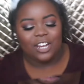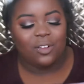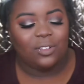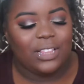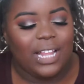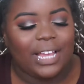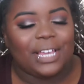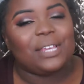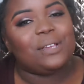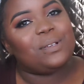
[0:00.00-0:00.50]
don't
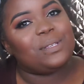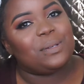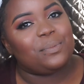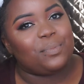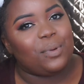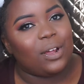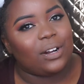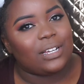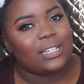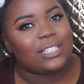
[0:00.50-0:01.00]
like using
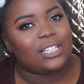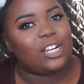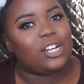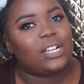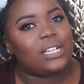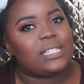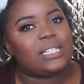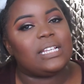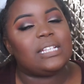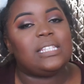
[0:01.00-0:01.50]
products that are
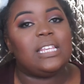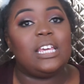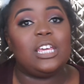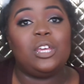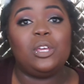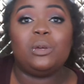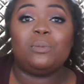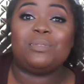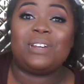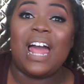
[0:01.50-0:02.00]

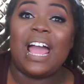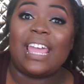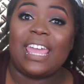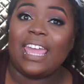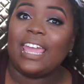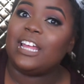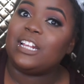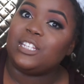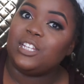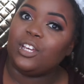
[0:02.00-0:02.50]
discontinued, but I
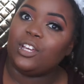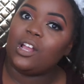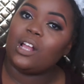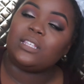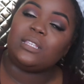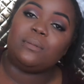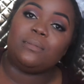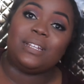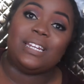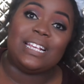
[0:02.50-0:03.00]
can tell y'all
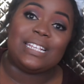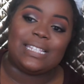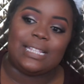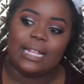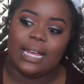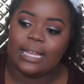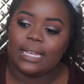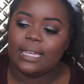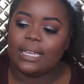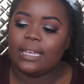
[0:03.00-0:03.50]
something that's
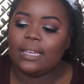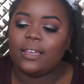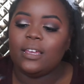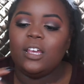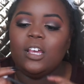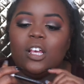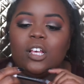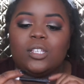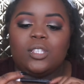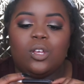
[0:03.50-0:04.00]
like it.
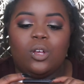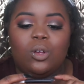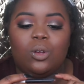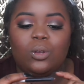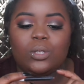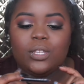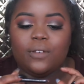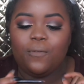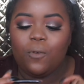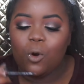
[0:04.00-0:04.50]
So
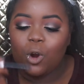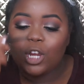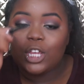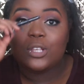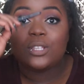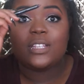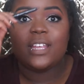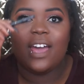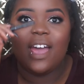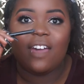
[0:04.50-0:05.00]
Sephora
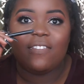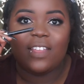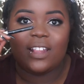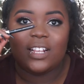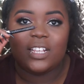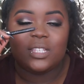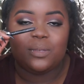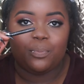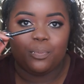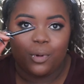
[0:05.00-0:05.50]
used to have like
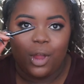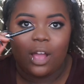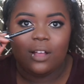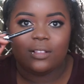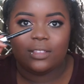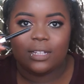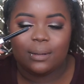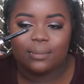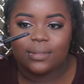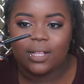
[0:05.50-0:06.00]
these
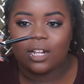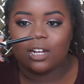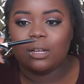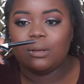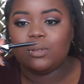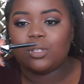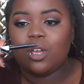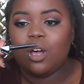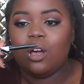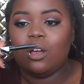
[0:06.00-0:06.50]
brown lip
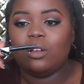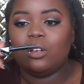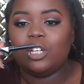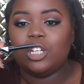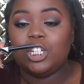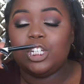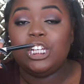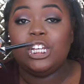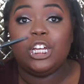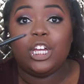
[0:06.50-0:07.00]
liners called
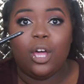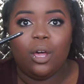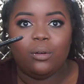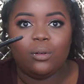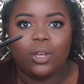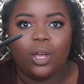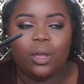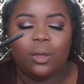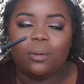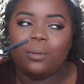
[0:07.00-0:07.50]
Sheet
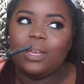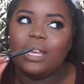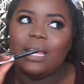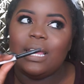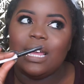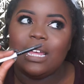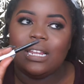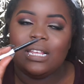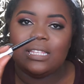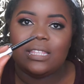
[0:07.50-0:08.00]
Cocoa,
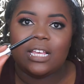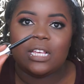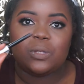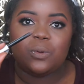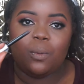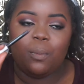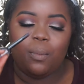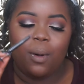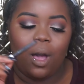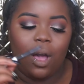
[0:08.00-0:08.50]
and these things were
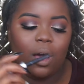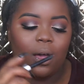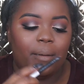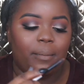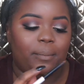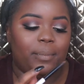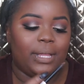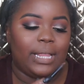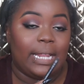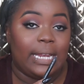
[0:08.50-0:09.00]

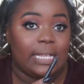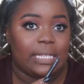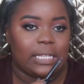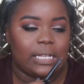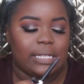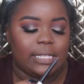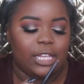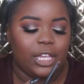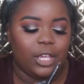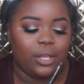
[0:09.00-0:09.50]
bomb, but they
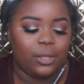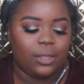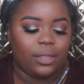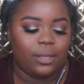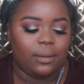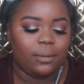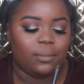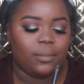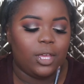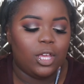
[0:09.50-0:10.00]
discontinued
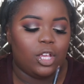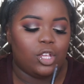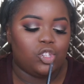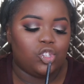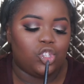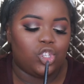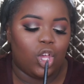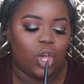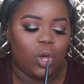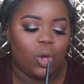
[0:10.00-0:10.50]
them.
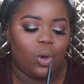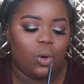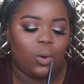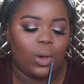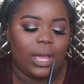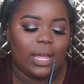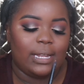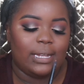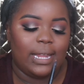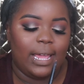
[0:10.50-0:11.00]
So
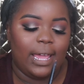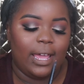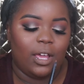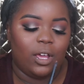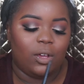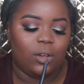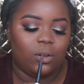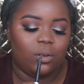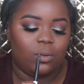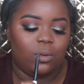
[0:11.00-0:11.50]

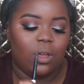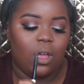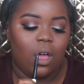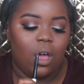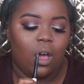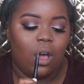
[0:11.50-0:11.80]
now